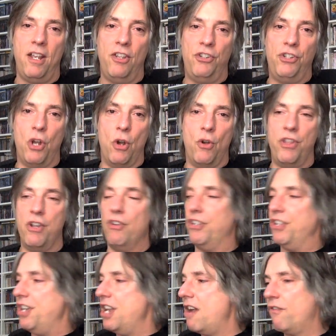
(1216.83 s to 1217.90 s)
So
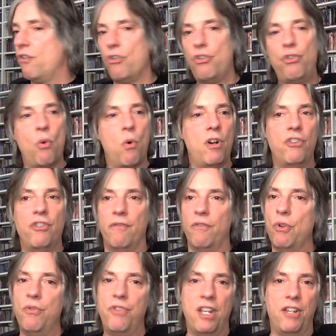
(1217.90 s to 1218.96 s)
there's never a shortage of
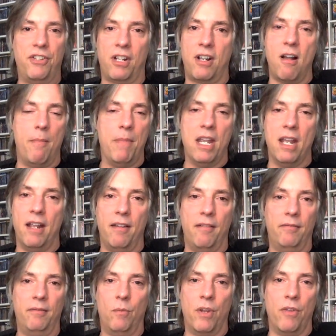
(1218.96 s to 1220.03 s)
new things that come
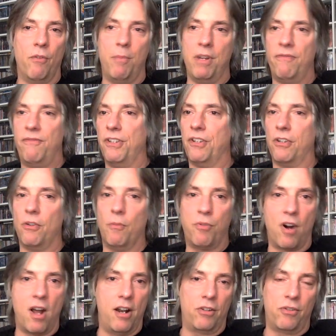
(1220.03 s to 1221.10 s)
in, whether it be physical
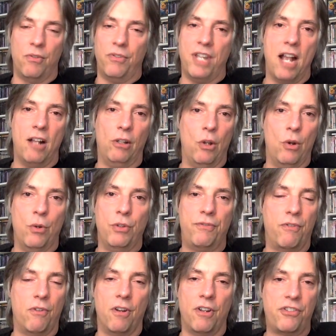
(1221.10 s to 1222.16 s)
product or downloads
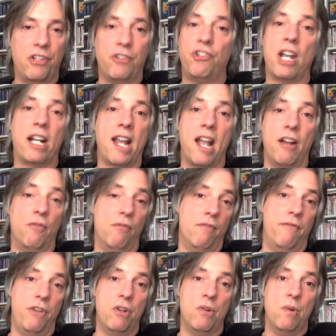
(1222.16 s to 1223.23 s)
for us to check out and
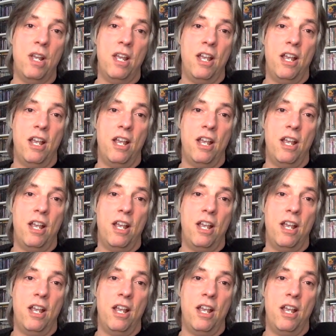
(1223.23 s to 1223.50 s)
review.